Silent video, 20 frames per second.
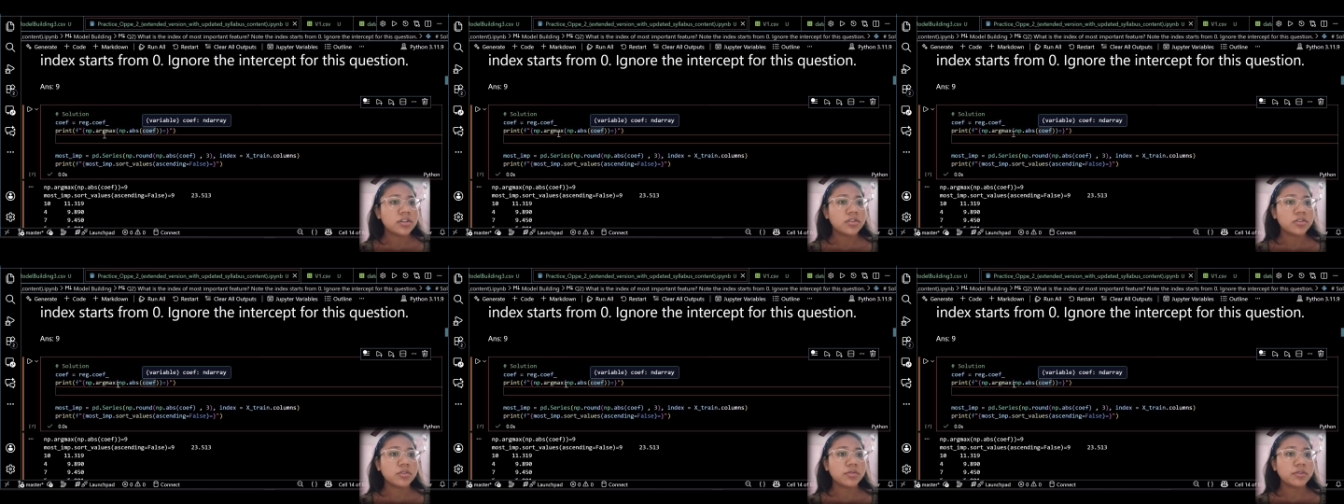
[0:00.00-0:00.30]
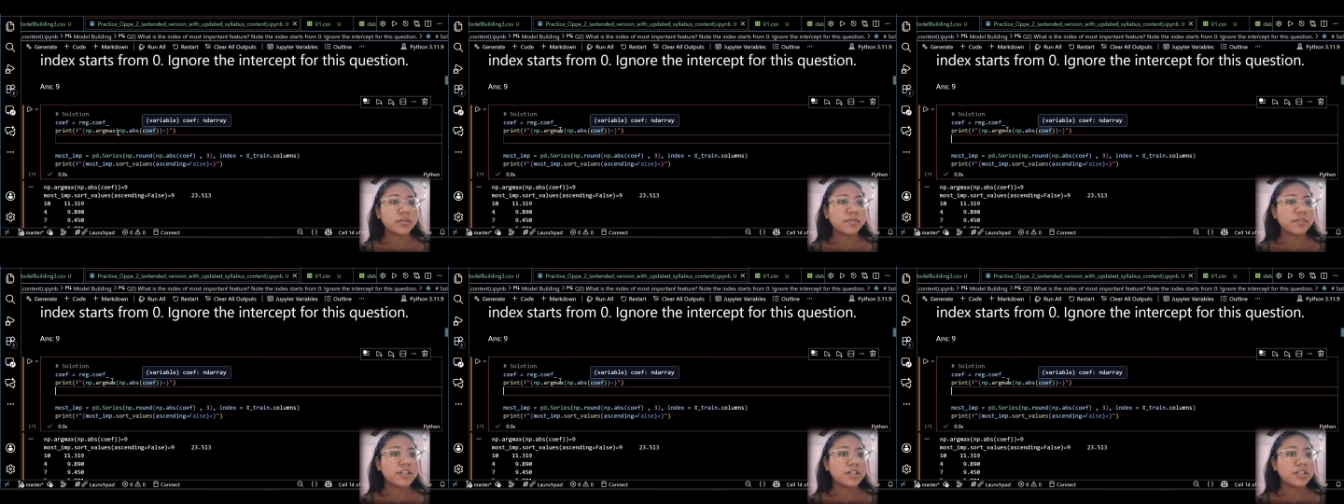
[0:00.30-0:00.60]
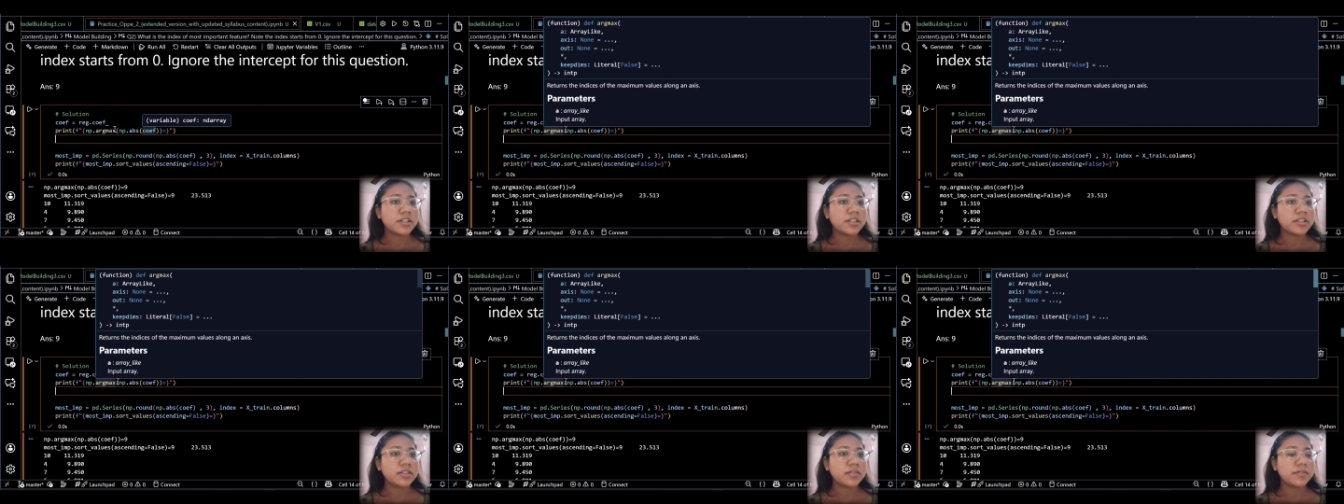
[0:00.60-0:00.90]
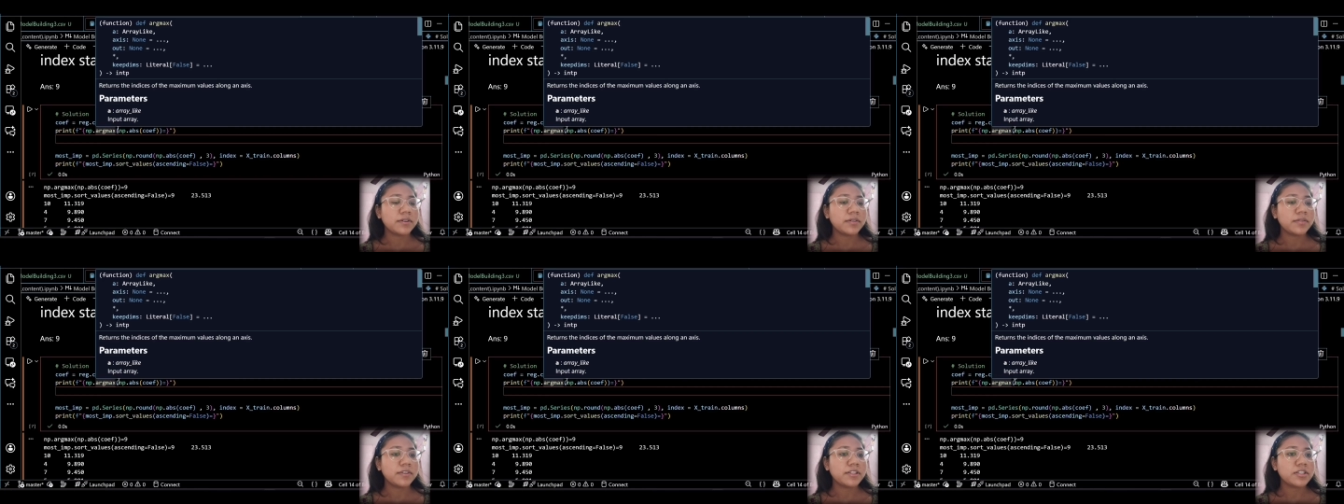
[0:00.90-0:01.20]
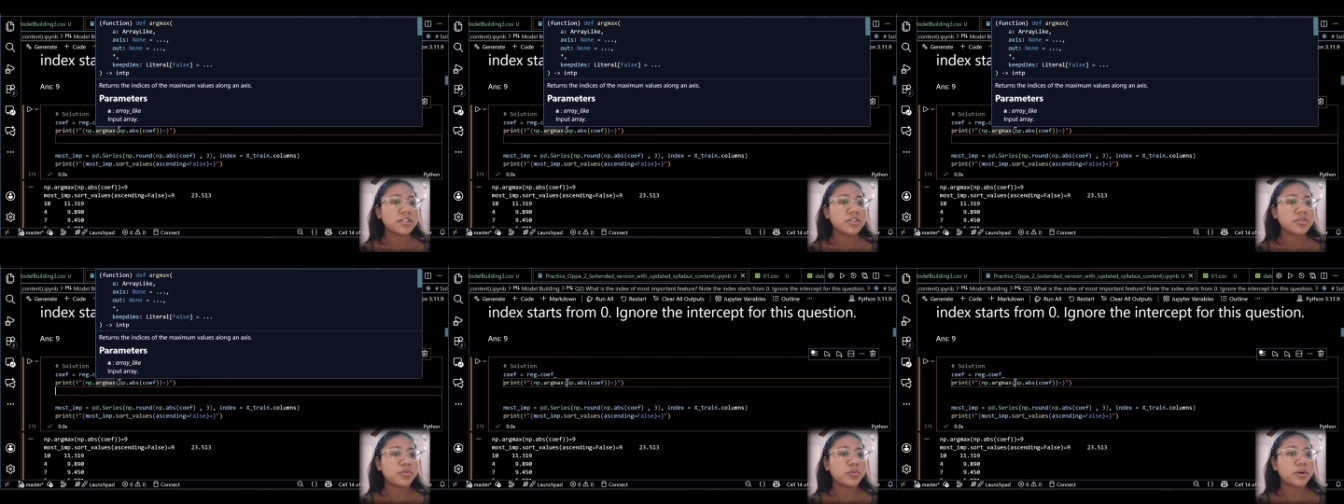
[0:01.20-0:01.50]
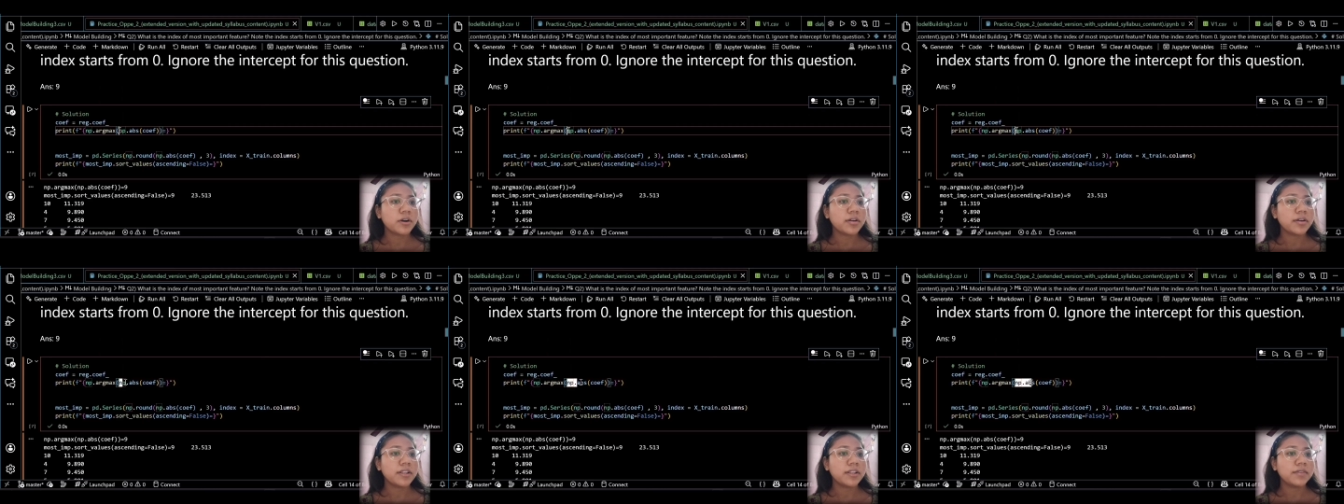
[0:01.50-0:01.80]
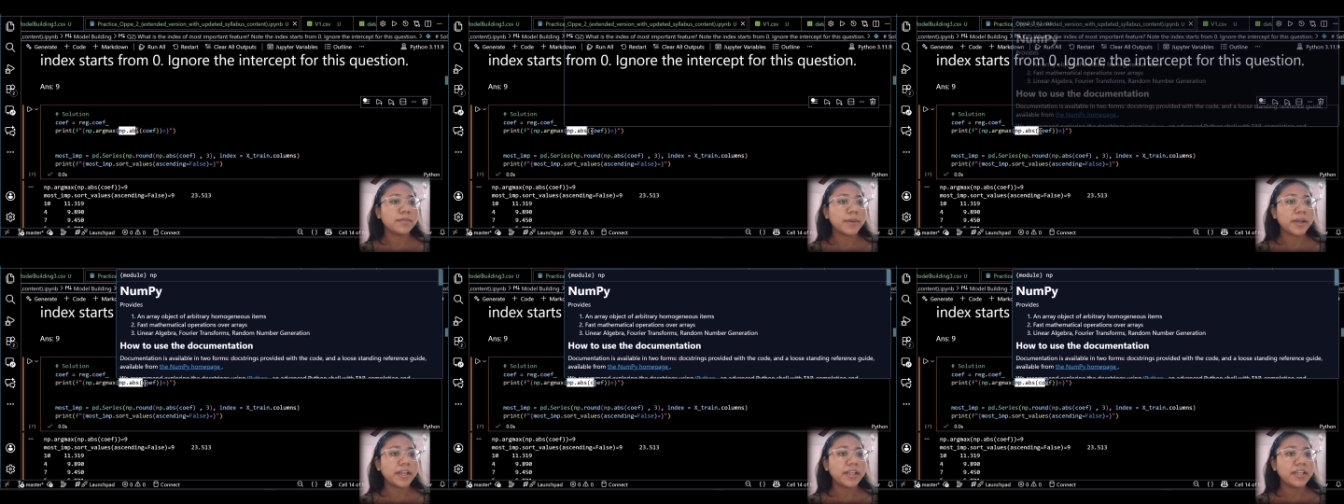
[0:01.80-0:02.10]
So we will just work
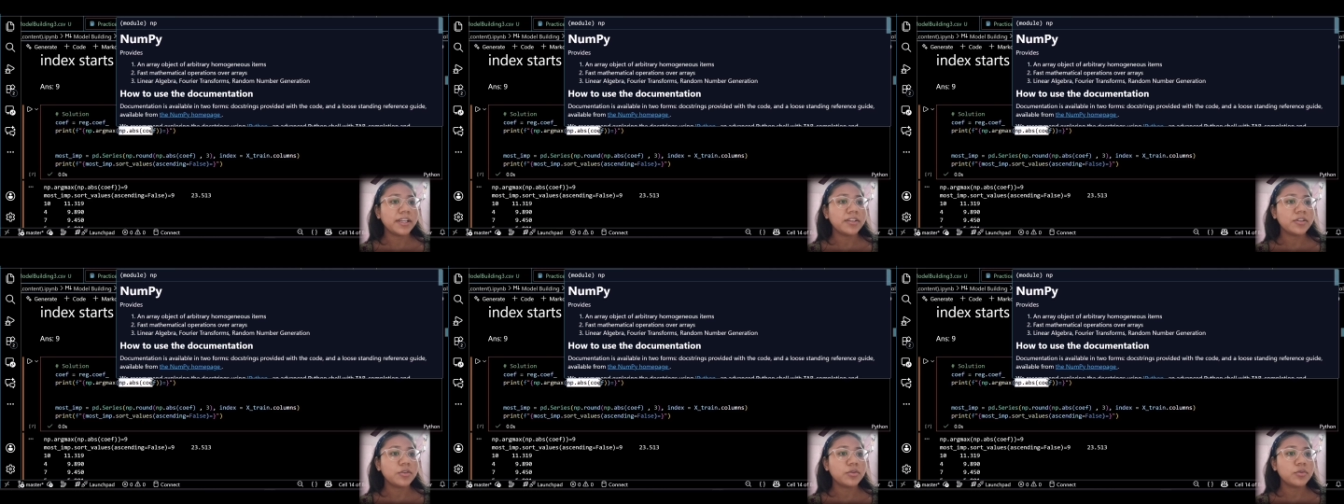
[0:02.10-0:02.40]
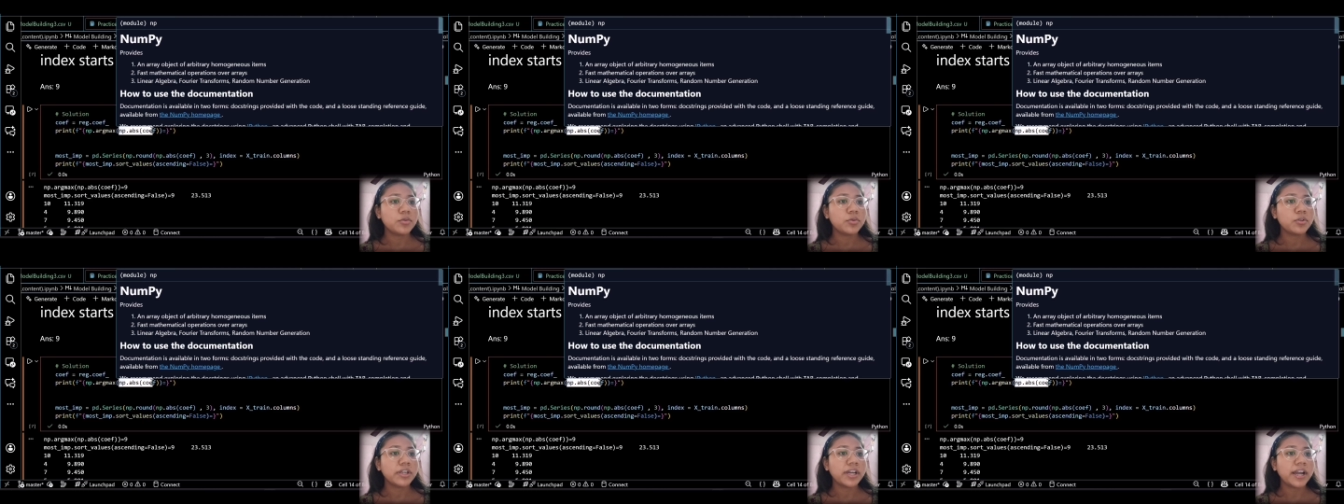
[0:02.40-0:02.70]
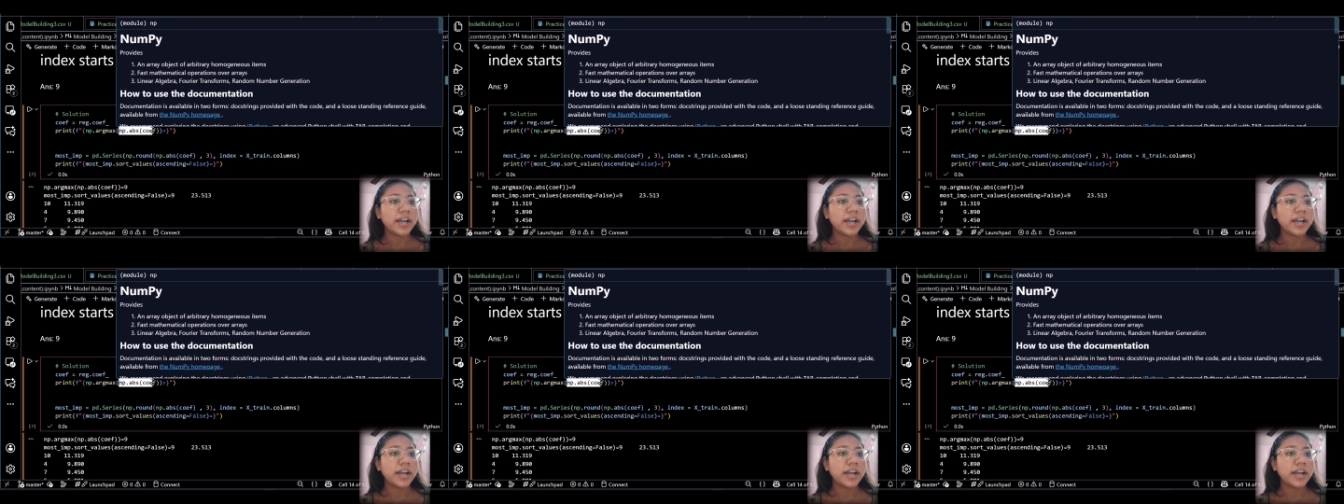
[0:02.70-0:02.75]
with magnitude,